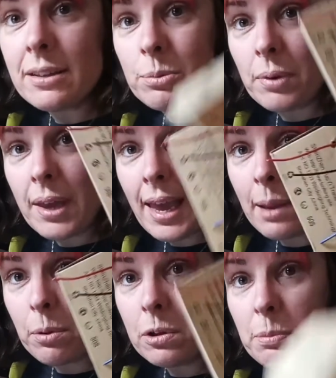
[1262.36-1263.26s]
some
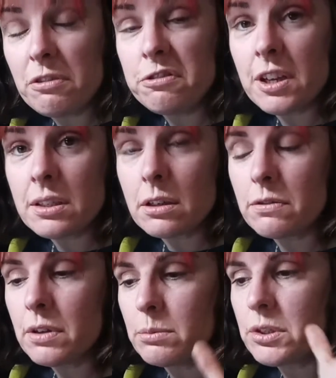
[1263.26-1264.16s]
cable, but first
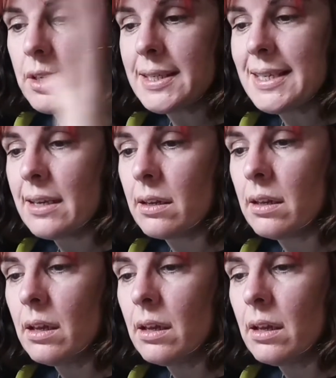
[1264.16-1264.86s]
off I'm just going to tin